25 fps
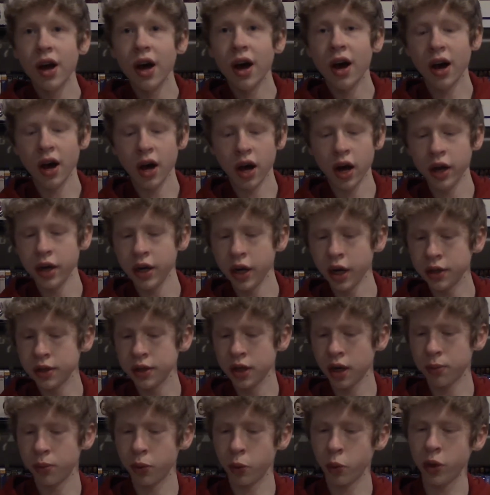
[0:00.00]
Next
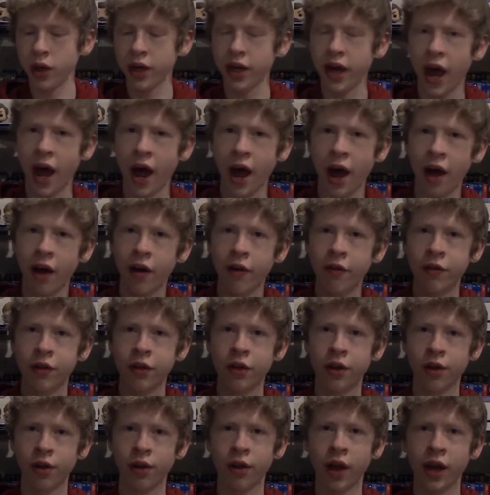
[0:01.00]
up, we have
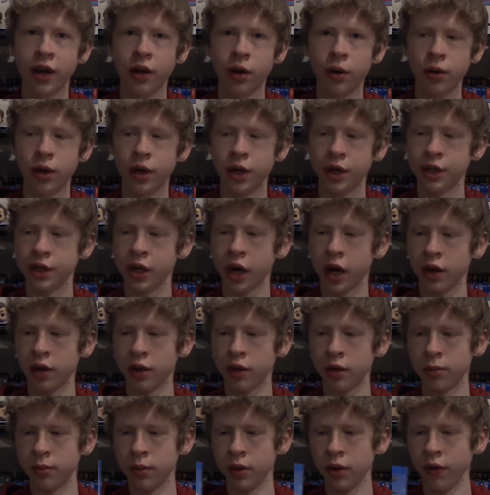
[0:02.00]
the Lego
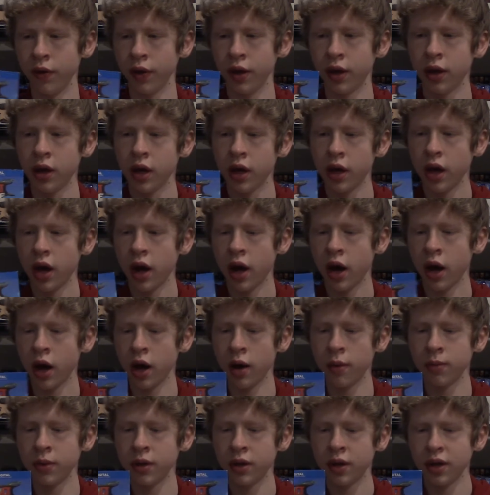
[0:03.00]
Ninjago movie.
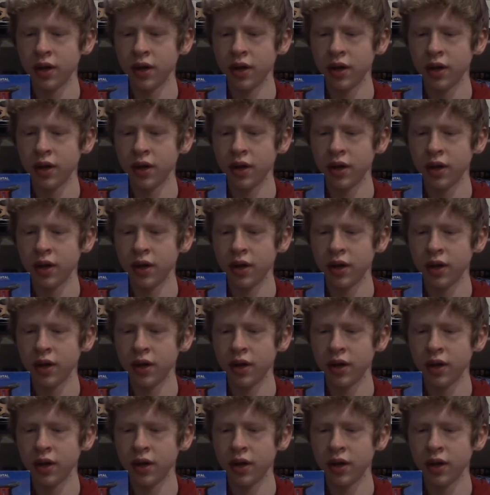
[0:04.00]
When